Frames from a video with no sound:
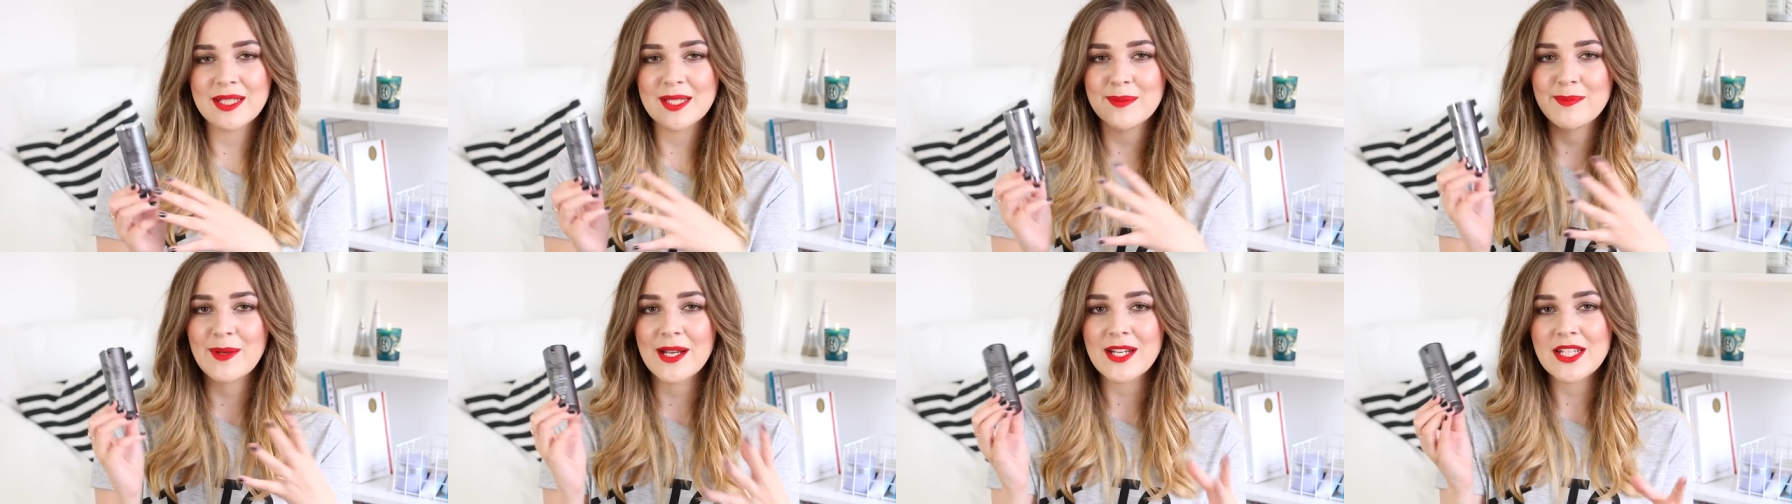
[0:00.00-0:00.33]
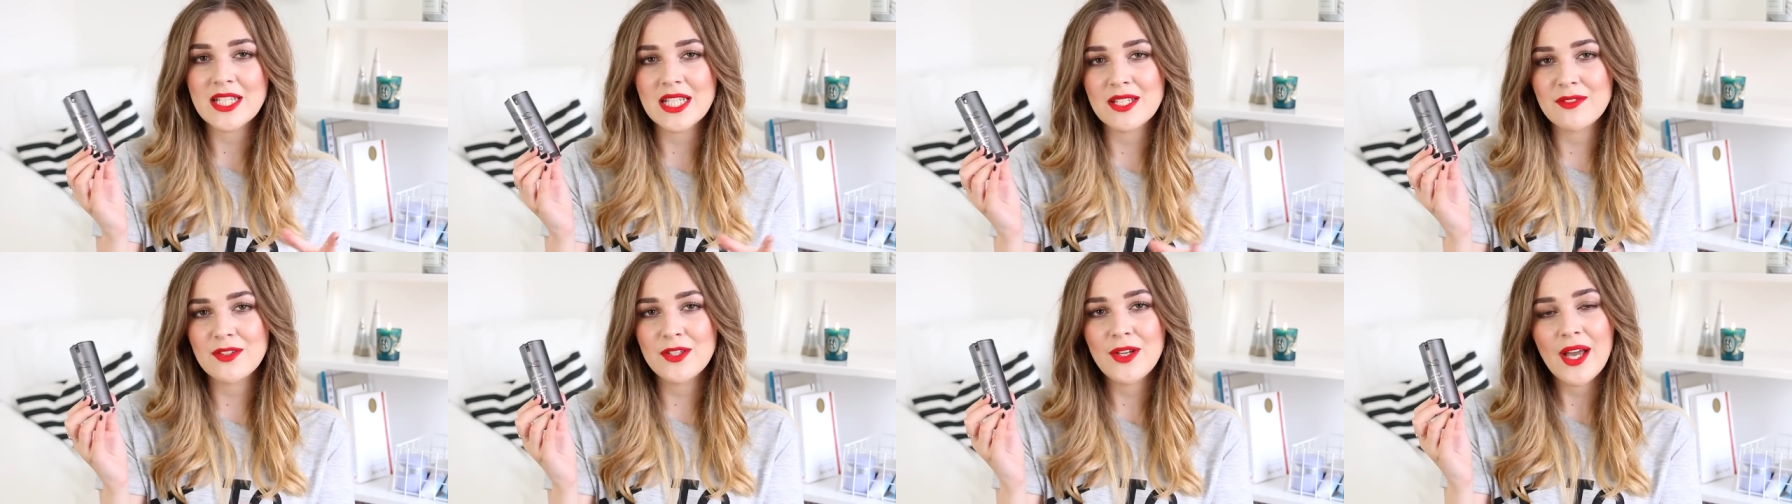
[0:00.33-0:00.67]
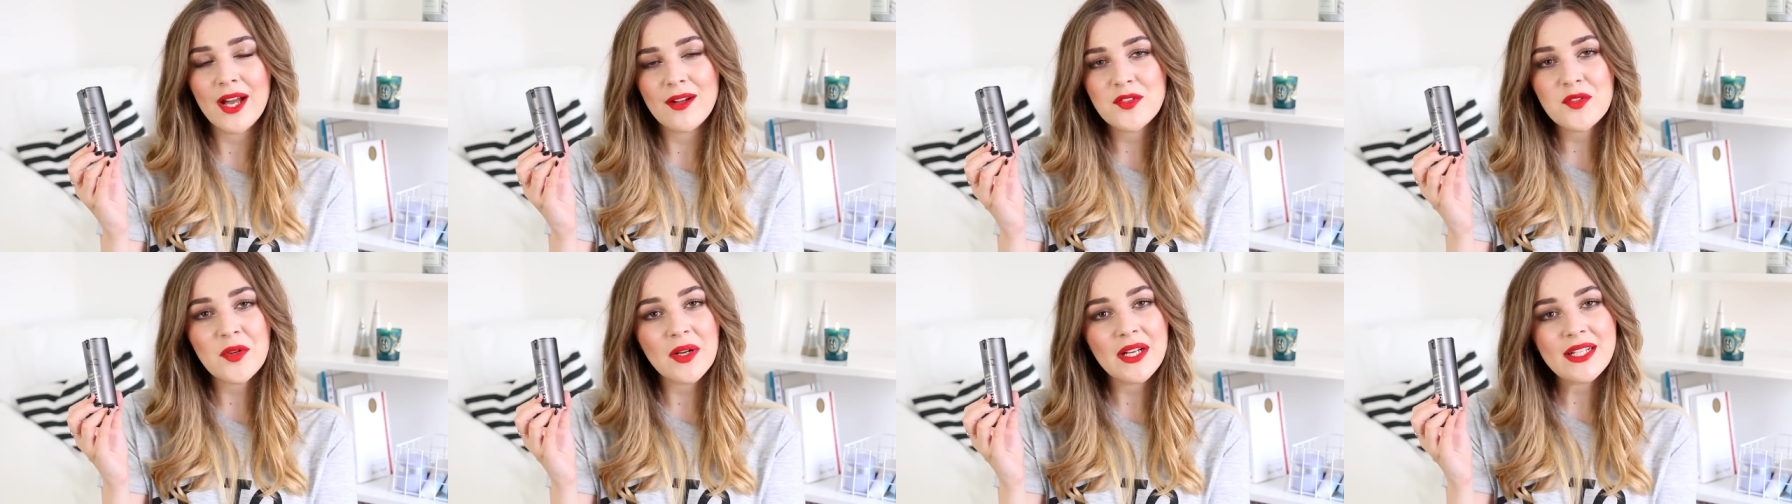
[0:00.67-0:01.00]
especially if you
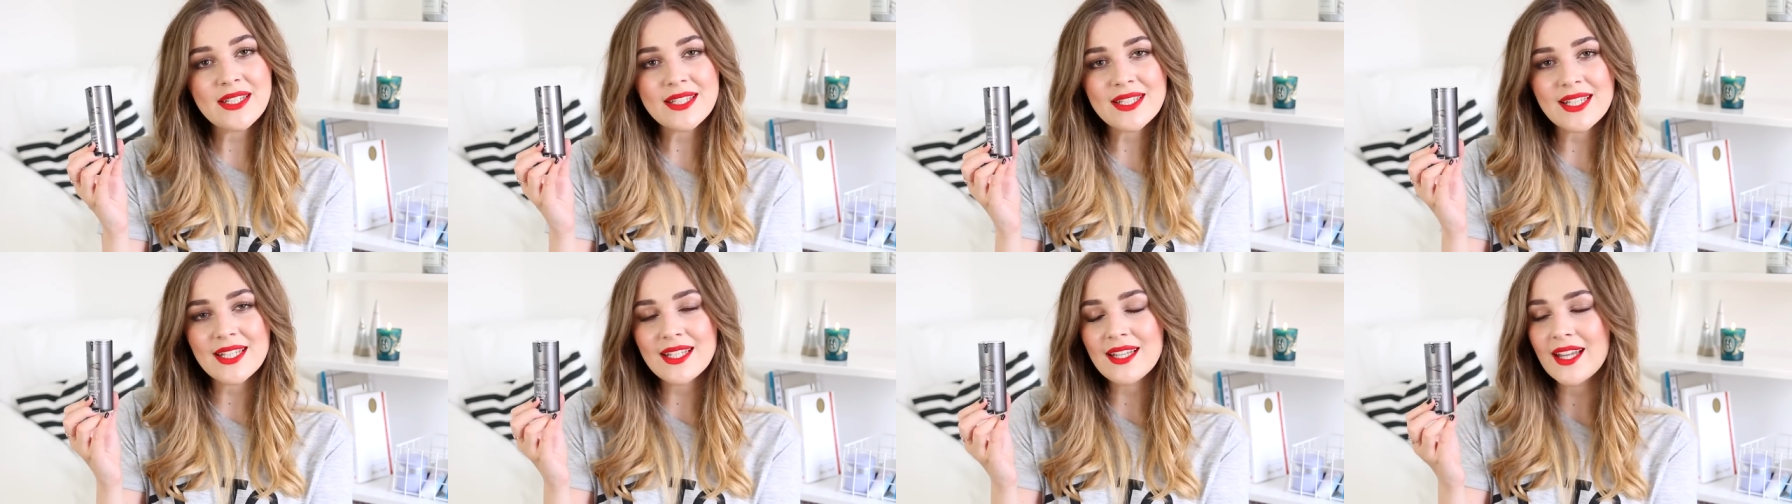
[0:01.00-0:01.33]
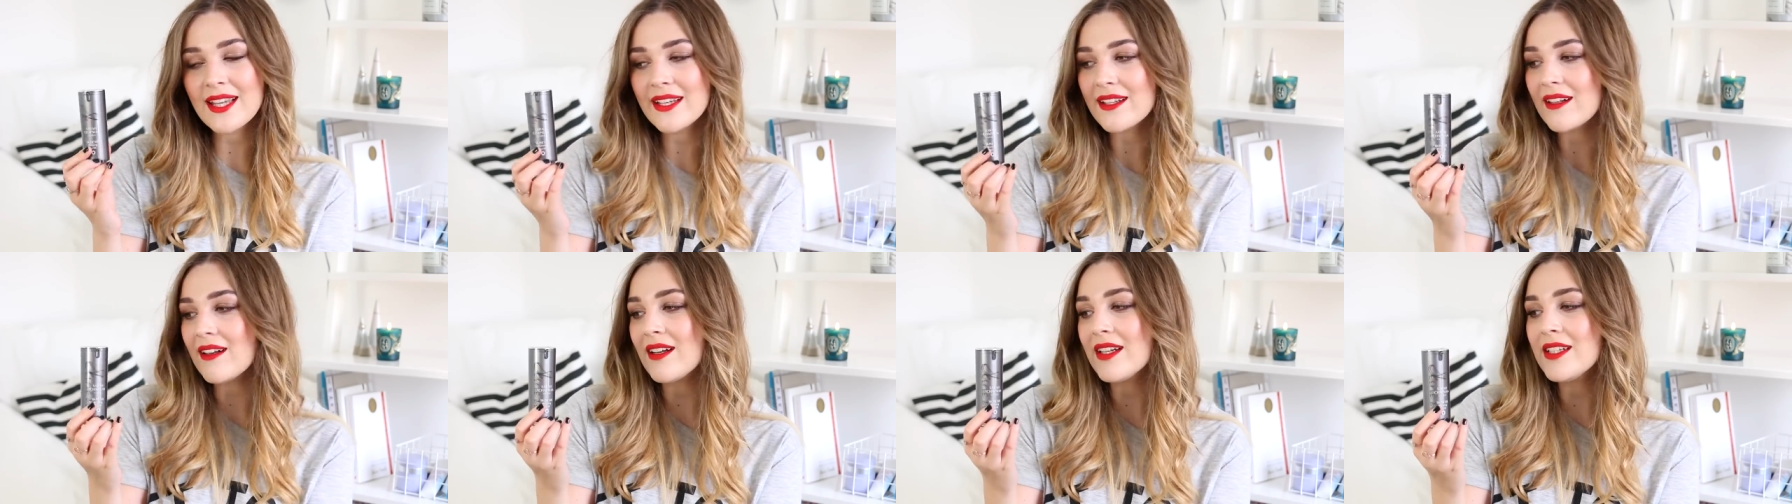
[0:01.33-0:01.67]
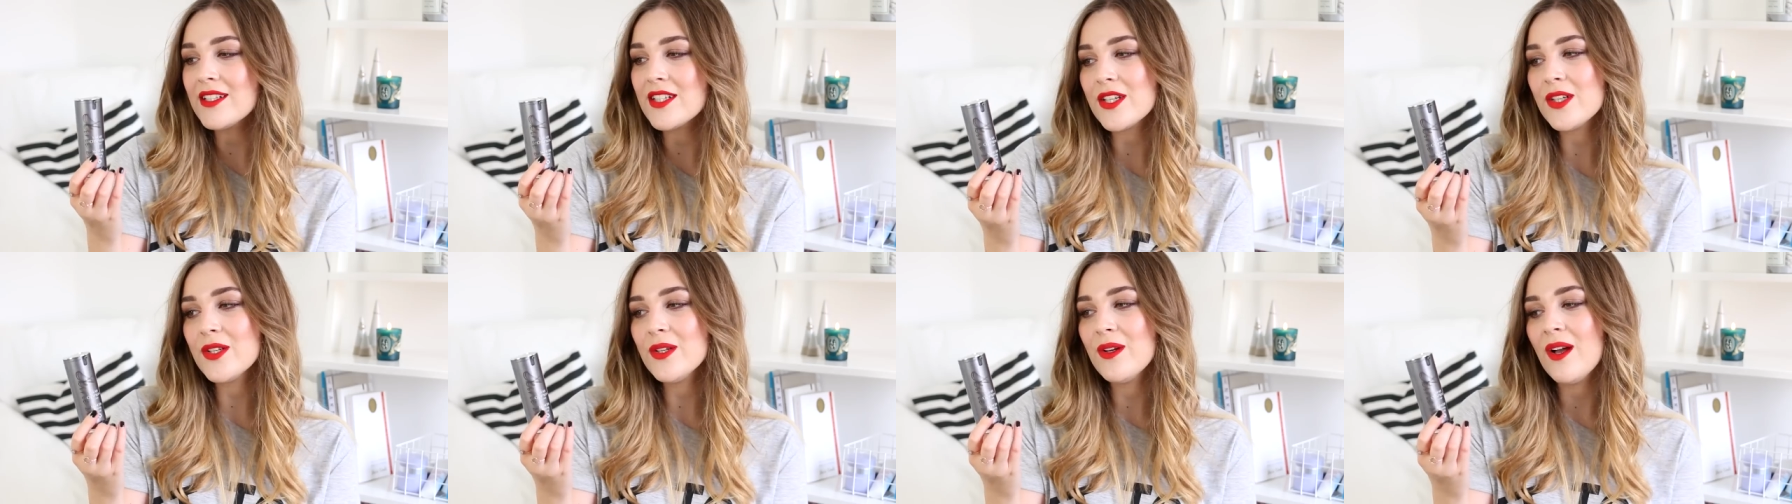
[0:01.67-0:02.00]
have dry skin like I
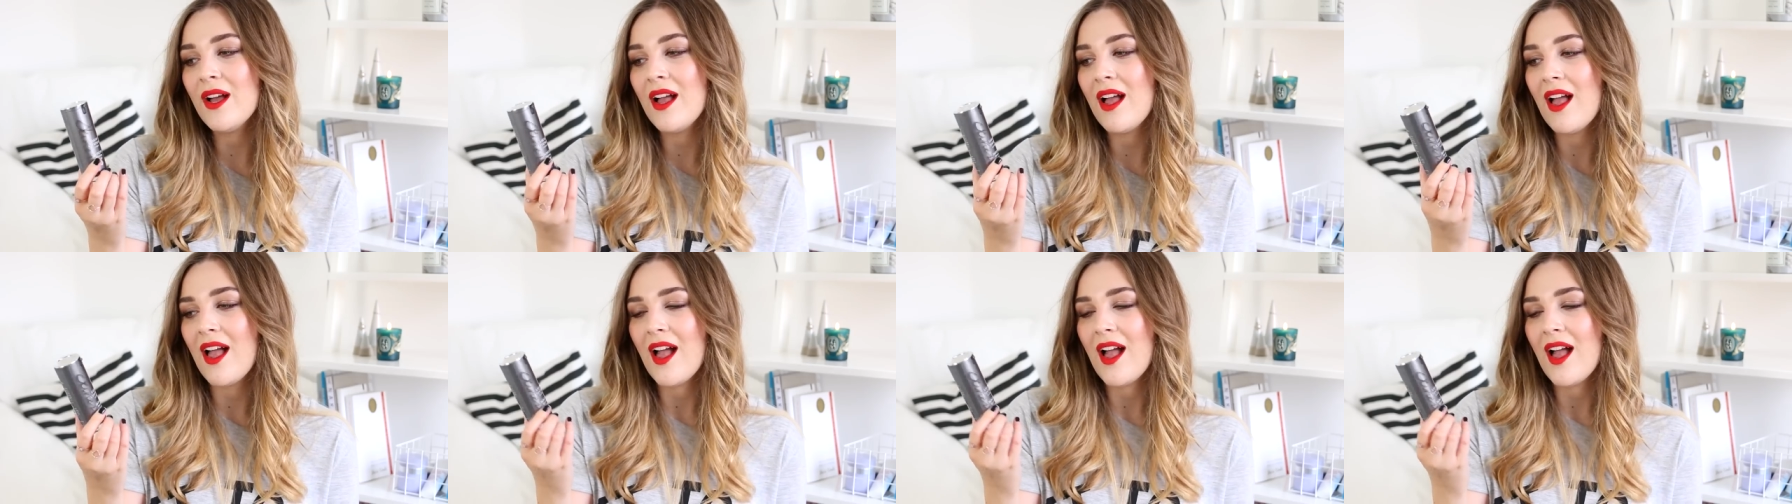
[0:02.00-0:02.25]
do.